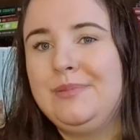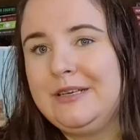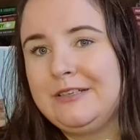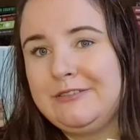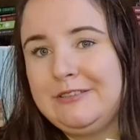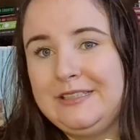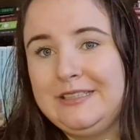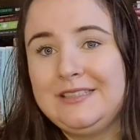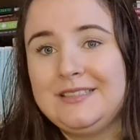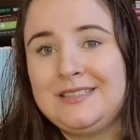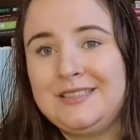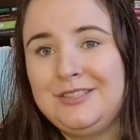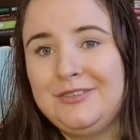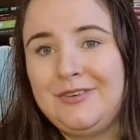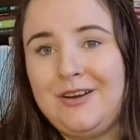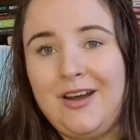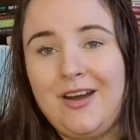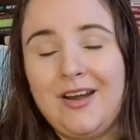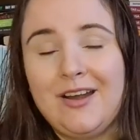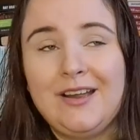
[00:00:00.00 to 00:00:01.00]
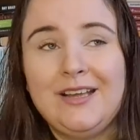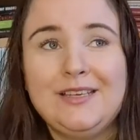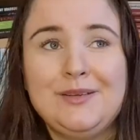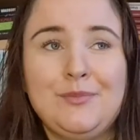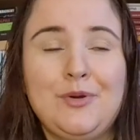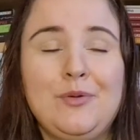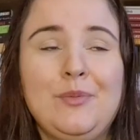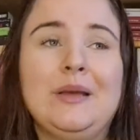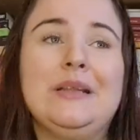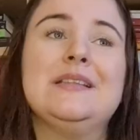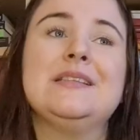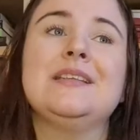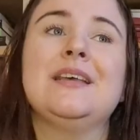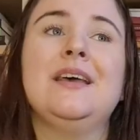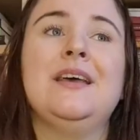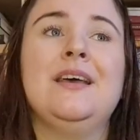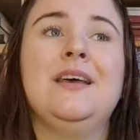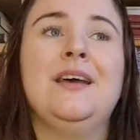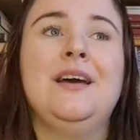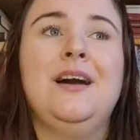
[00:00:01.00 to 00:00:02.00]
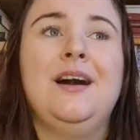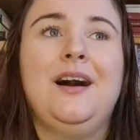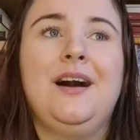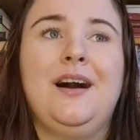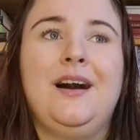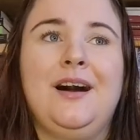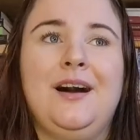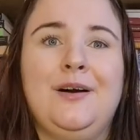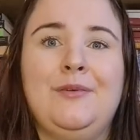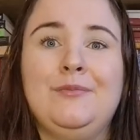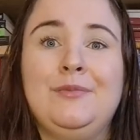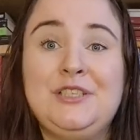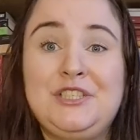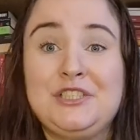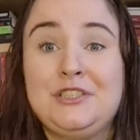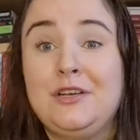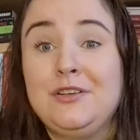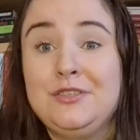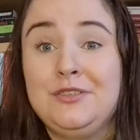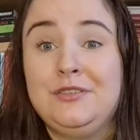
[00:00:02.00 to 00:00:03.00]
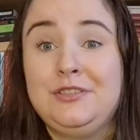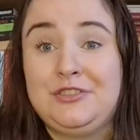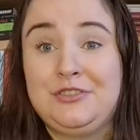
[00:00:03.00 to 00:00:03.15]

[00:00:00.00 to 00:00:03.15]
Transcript: period you are at the moment. Um, which is also